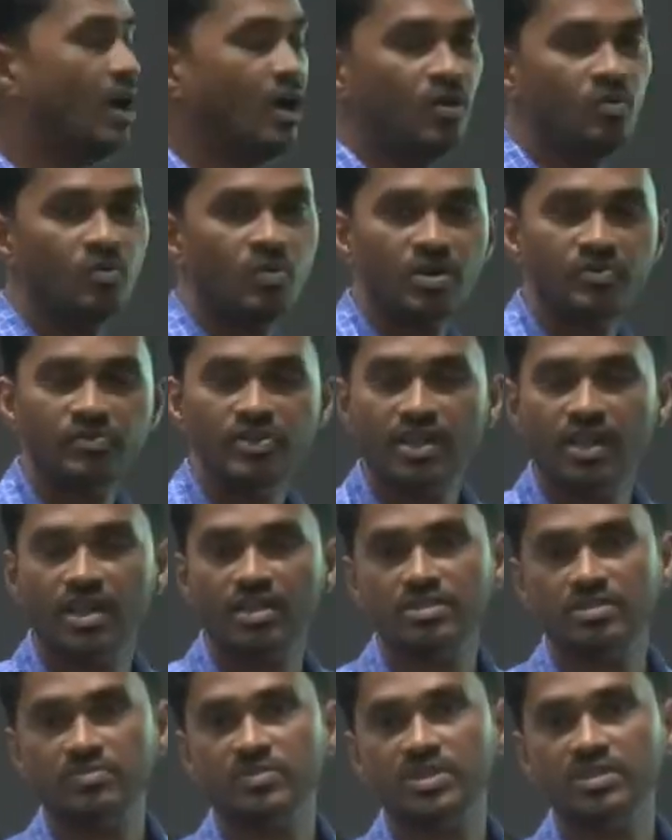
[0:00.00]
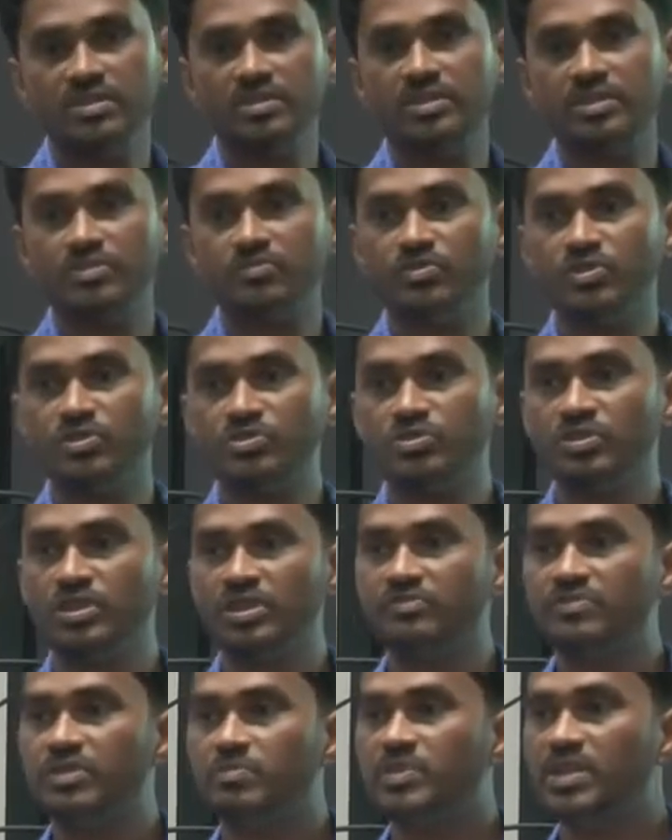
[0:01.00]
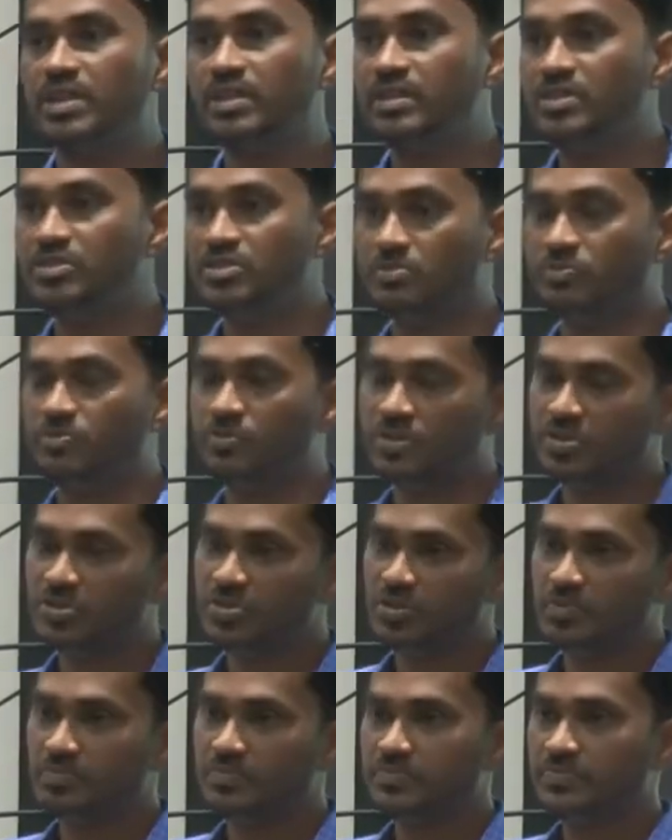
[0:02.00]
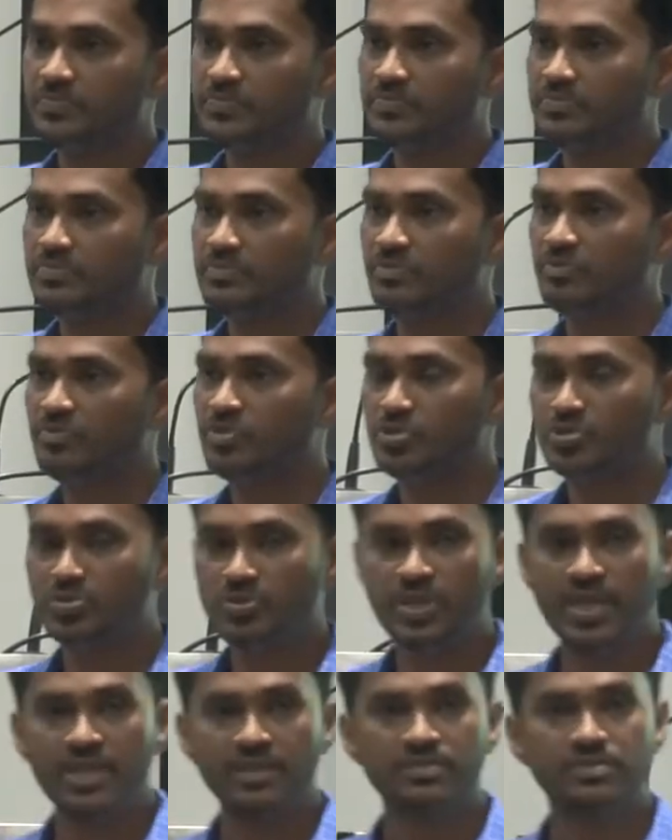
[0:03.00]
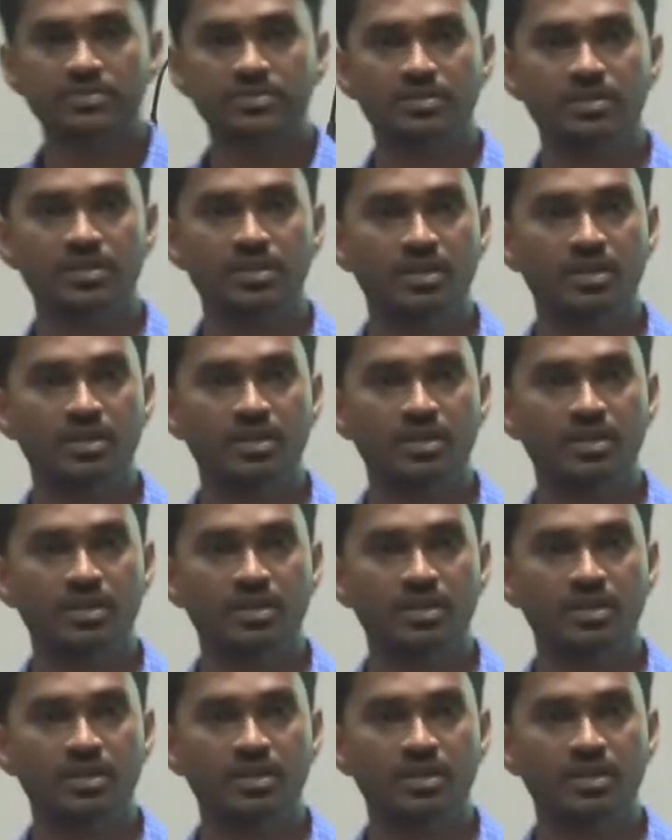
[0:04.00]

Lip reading: What we ultimately did was to give them a leadership workshop for 2 days.